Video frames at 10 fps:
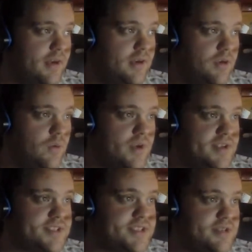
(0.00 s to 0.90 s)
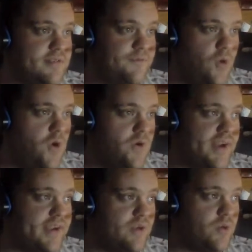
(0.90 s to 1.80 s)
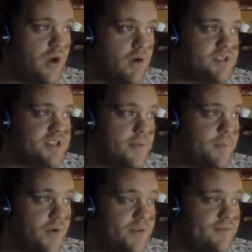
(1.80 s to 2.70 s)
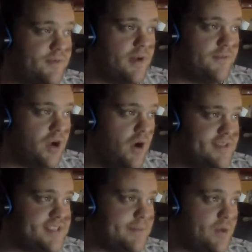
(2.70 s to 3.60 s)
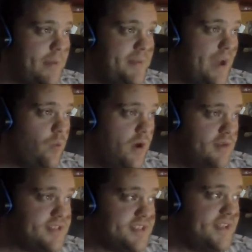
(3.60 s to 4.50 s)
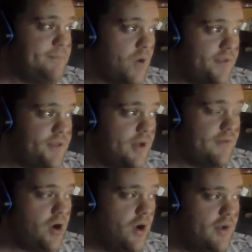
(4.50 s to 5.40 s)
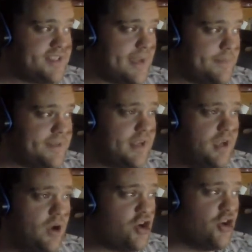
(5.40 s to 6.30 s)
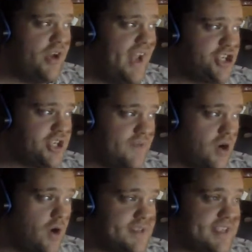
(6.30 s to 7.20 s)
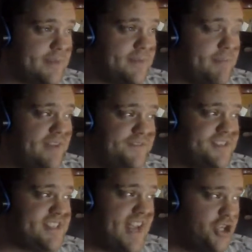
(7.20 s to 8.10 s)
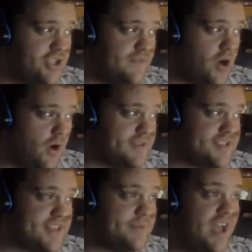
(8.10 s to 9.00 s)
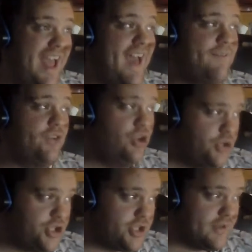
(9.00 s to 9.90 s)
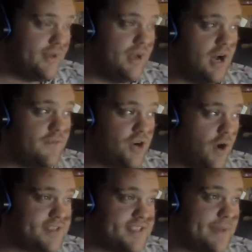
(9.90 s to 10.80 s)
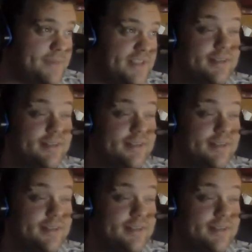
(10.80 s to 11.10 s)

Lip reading: was the forerunning in regards to the birth of a concept? Or maybe that was the birth of a concept, creation of a concept, manifestation of a concept, evolution of a concept.